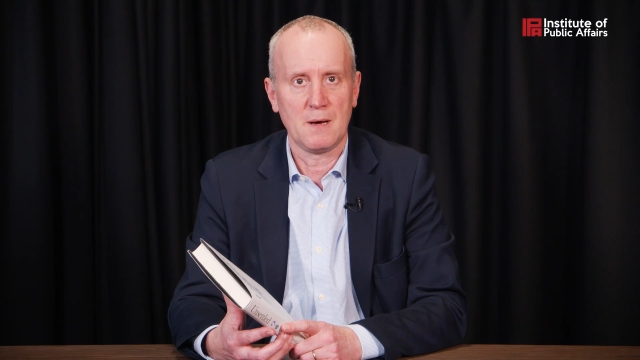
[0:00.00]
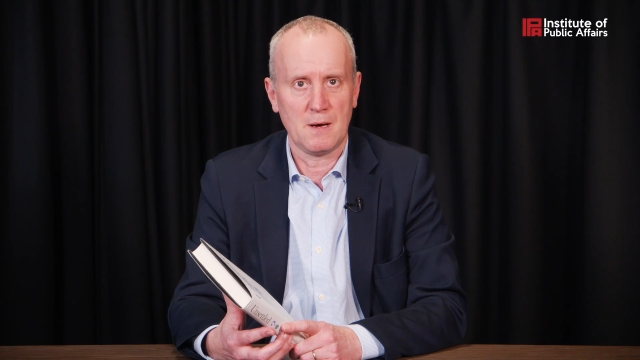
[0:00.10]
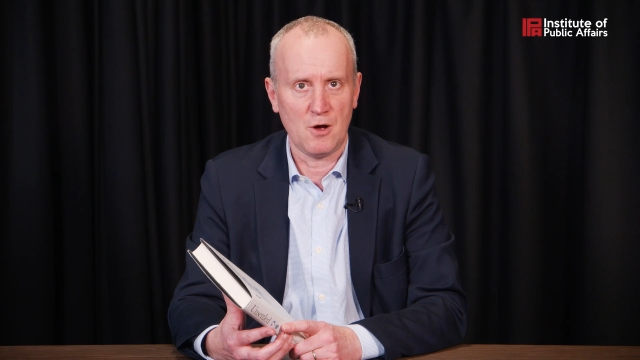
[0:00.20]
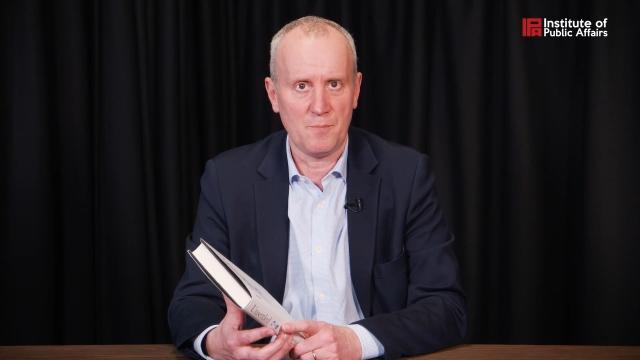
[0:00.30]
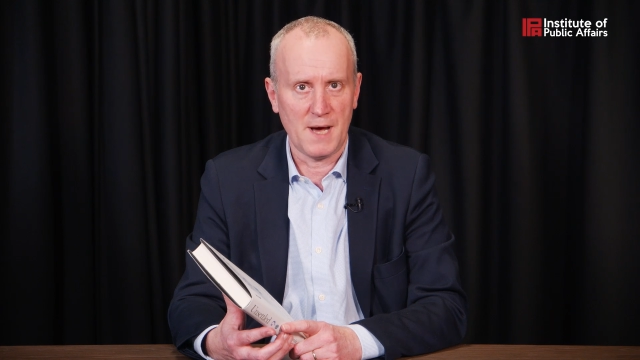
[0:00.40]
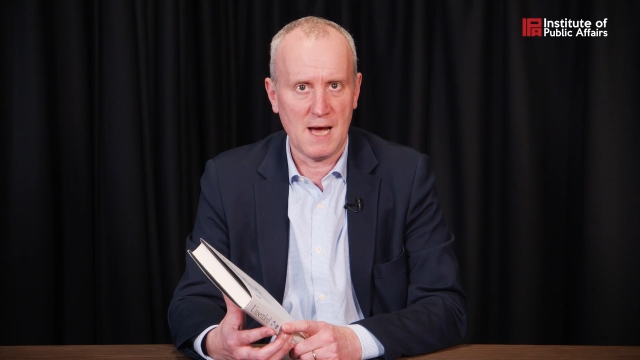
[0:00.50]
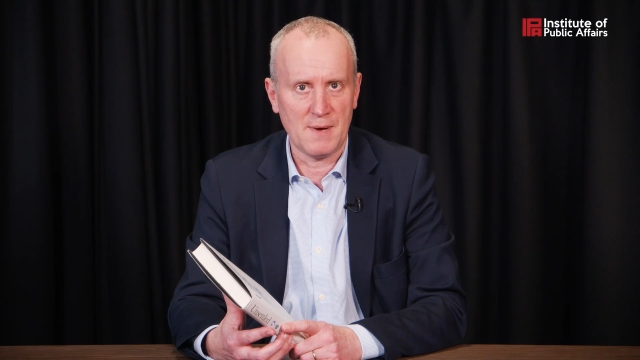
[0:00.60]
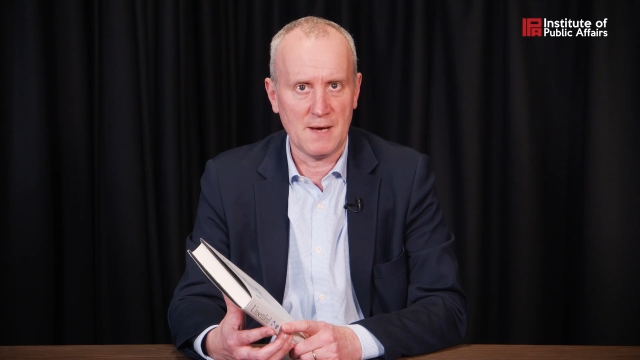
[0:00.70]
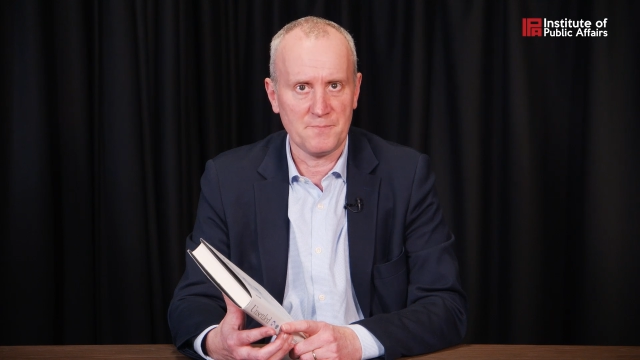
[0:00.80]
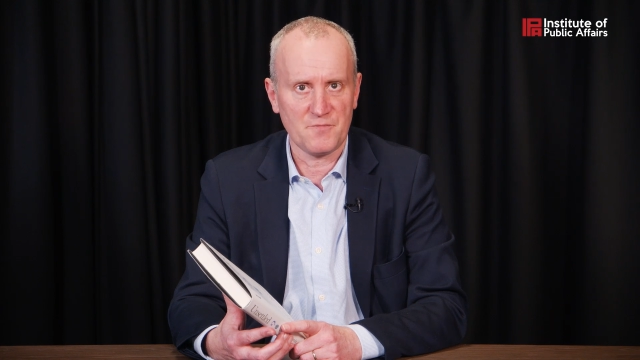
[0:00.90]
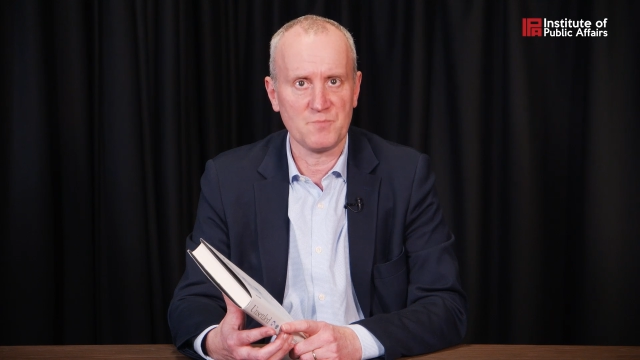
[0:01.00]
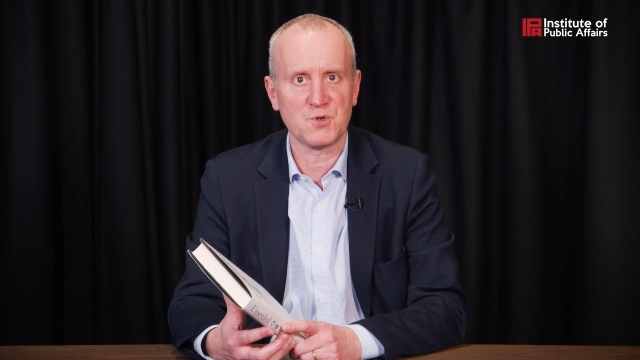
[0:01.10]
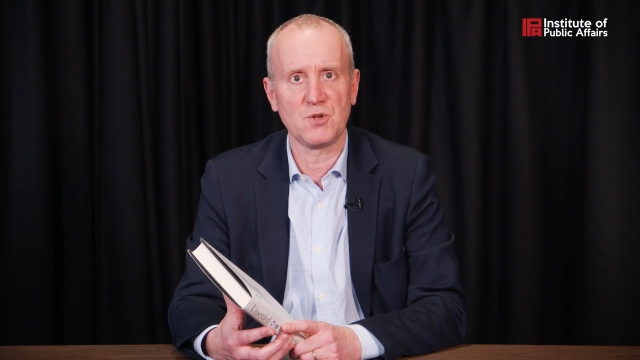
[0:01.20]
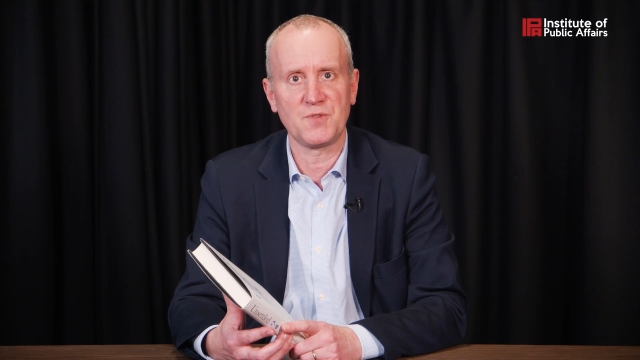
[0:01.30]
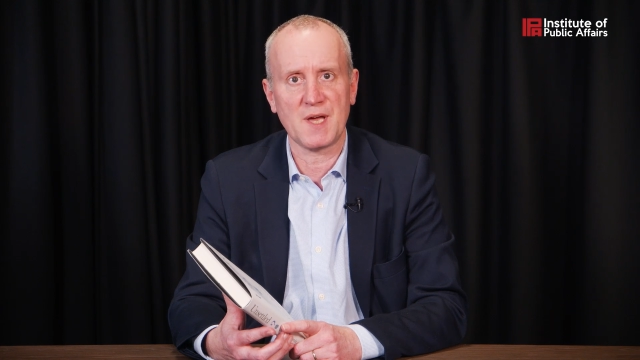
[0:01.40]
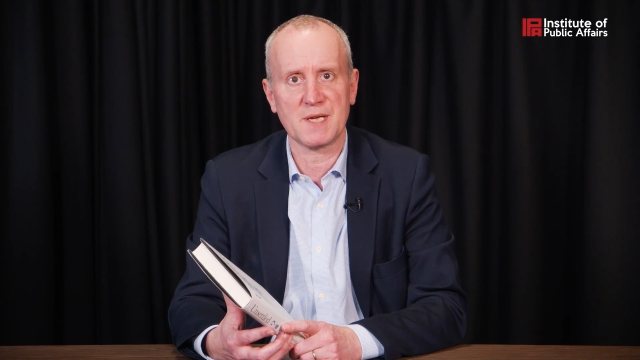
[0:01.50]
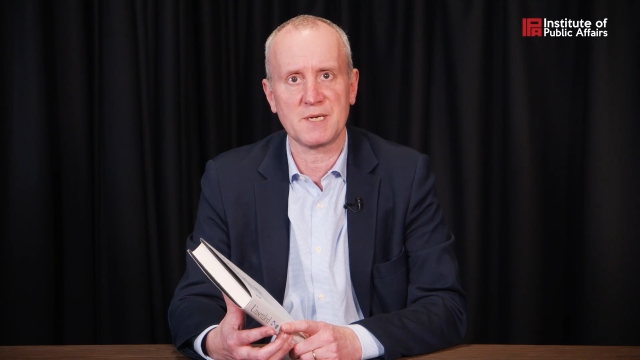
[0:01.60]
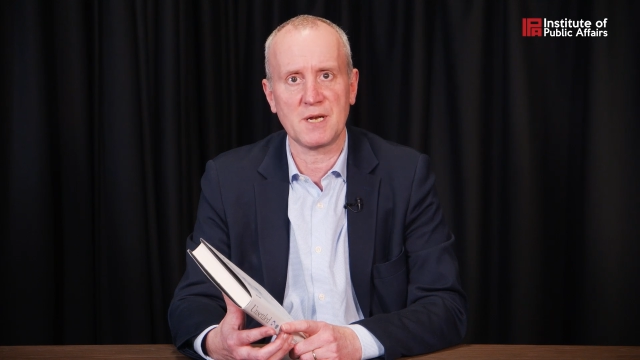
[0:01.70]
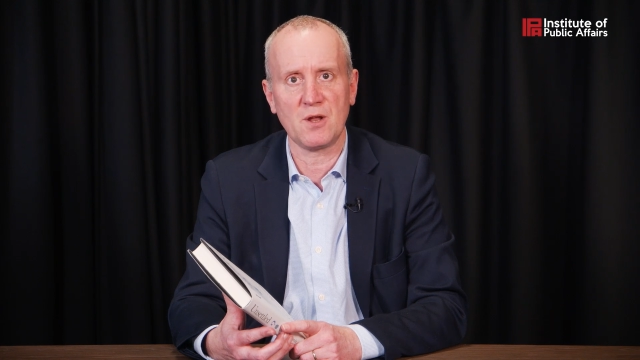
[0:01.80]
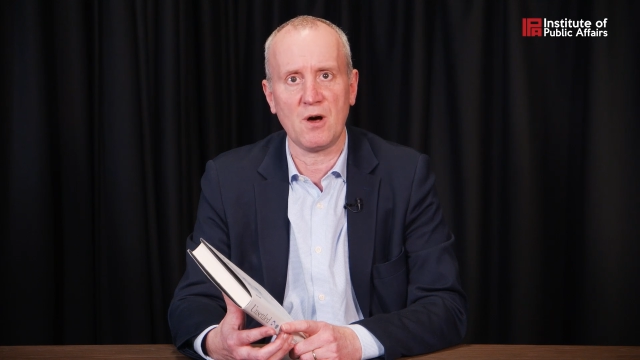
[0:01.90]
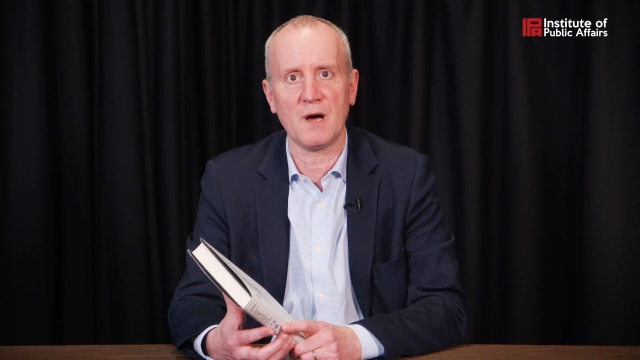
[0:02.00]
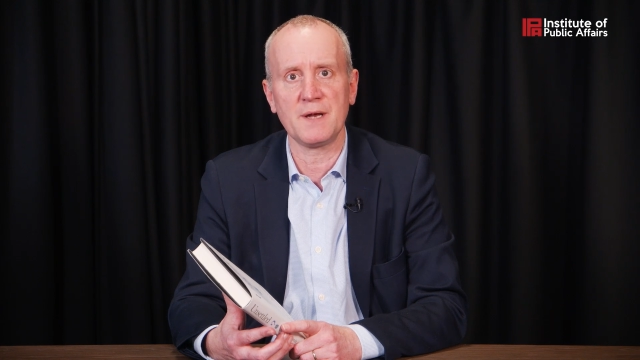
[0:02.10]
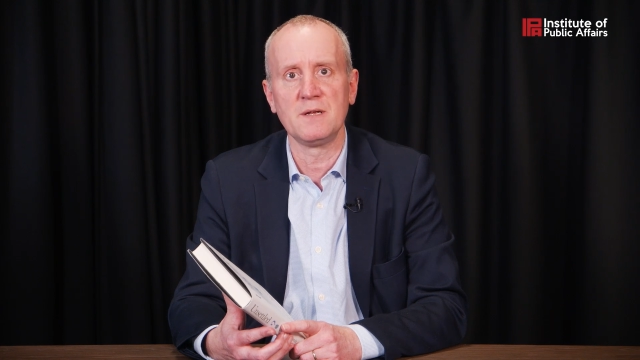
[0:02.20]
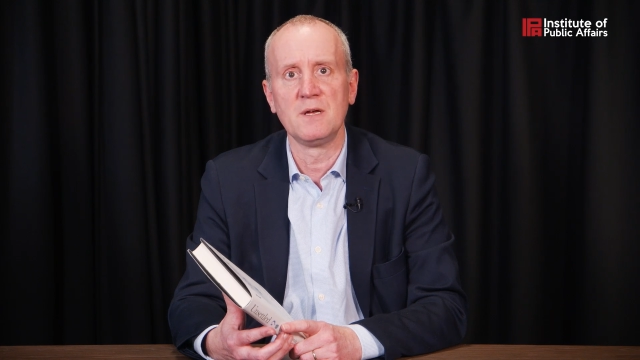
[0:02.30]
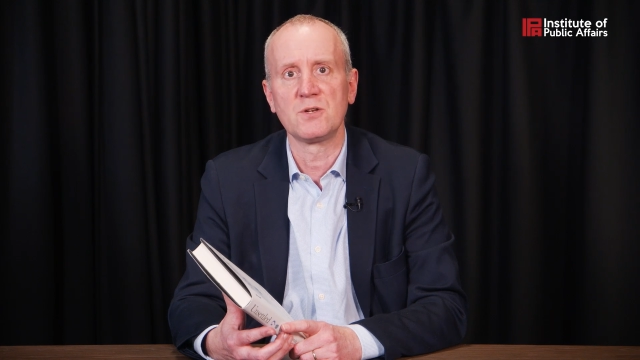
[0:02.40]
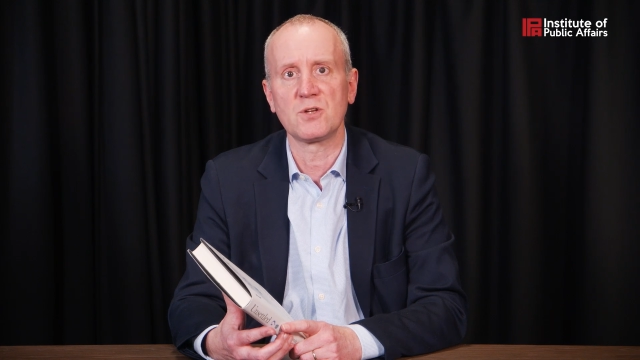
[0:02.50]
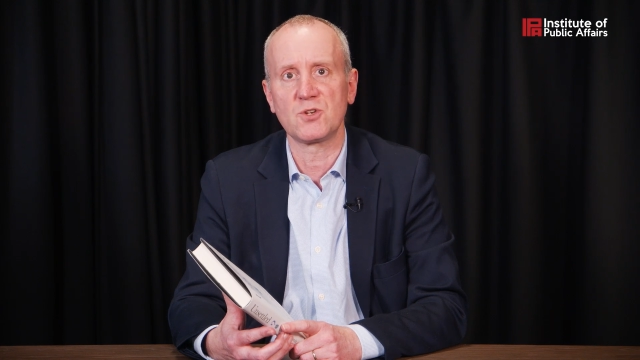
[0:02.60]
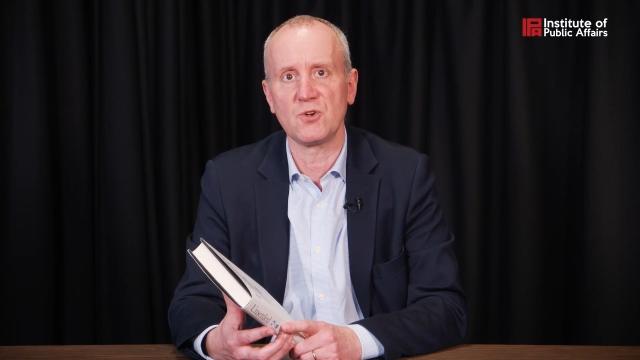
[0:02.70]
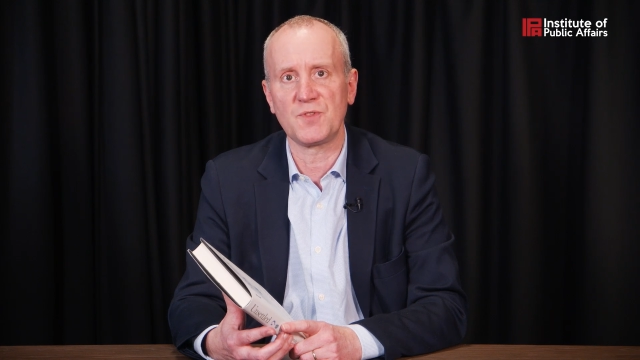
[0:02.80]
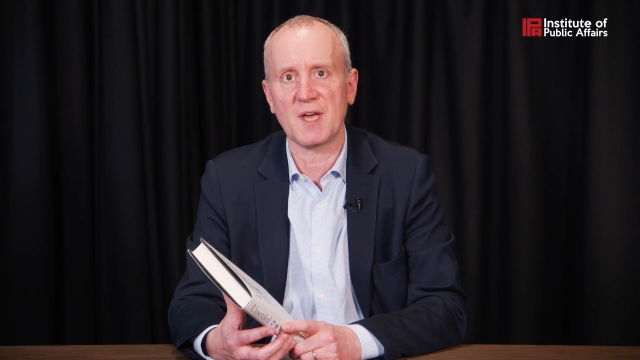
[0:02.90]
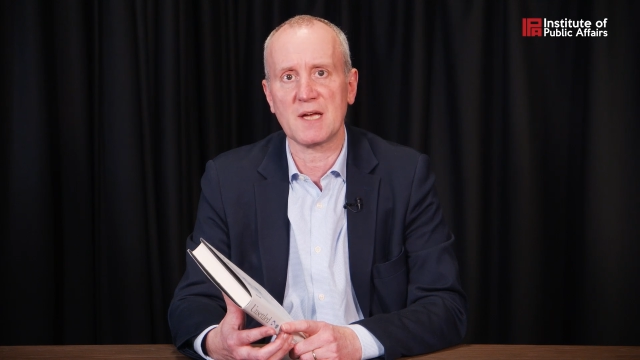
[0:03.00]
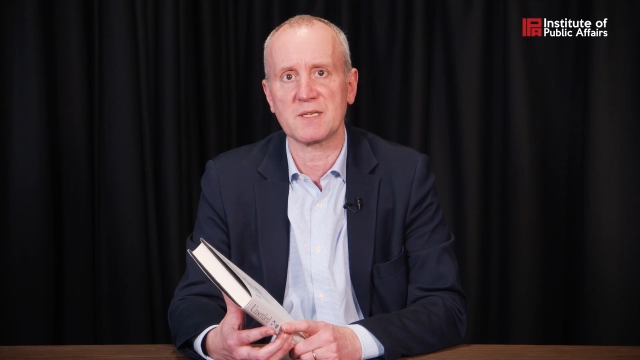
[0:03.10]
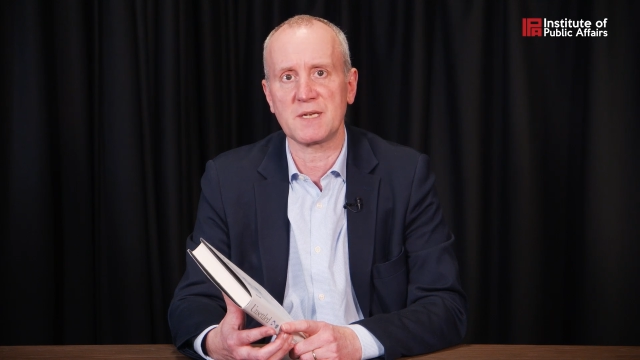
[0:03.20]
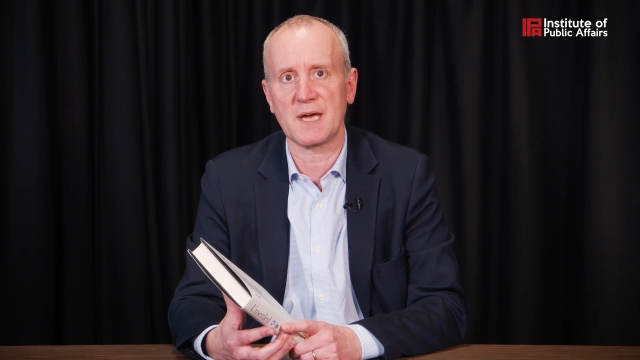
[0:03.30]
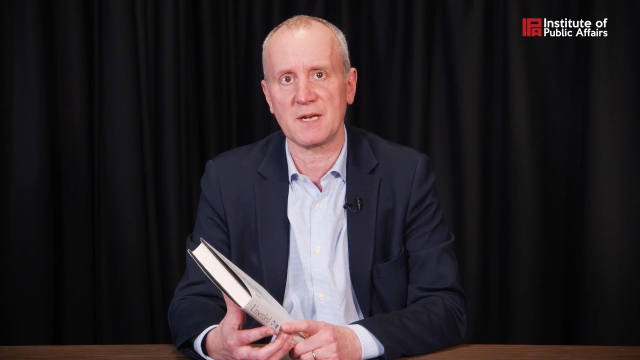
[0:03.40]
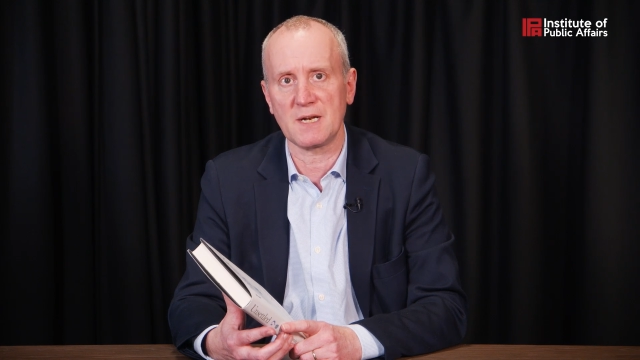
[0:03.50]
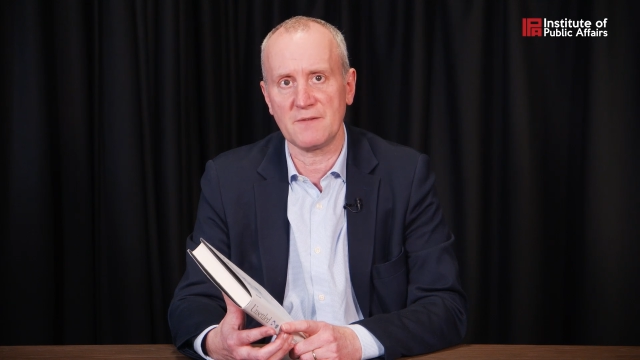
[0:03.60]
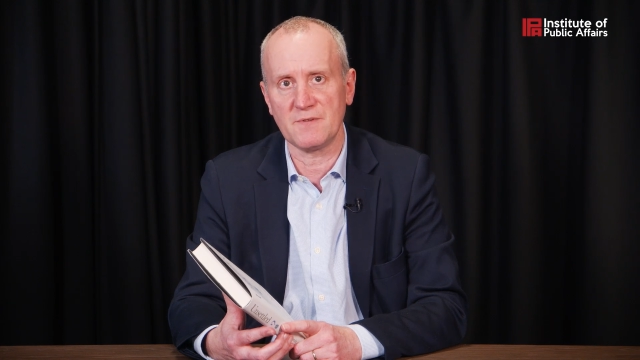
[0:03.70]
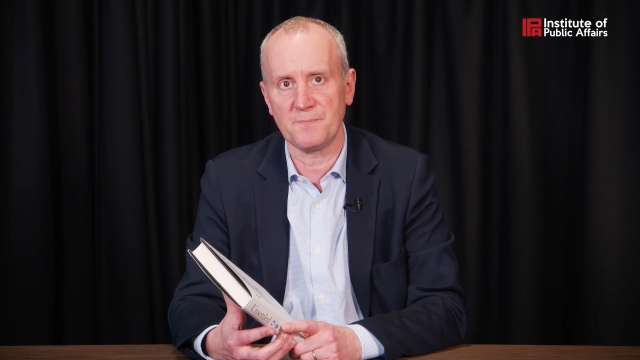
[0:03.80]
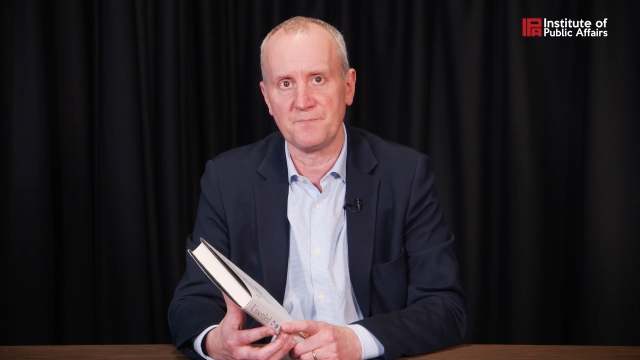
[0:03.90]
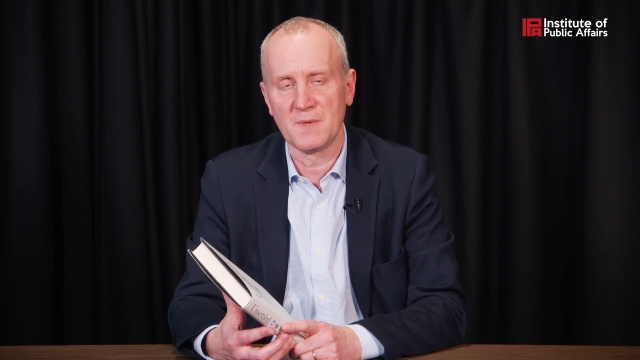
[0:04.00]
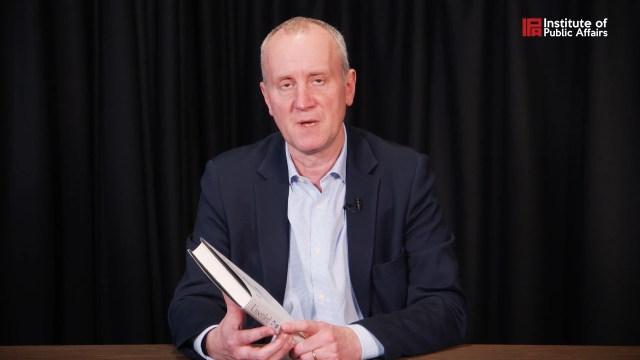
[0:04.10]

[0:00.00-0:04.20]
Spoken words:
Obama from 2009 to 2011.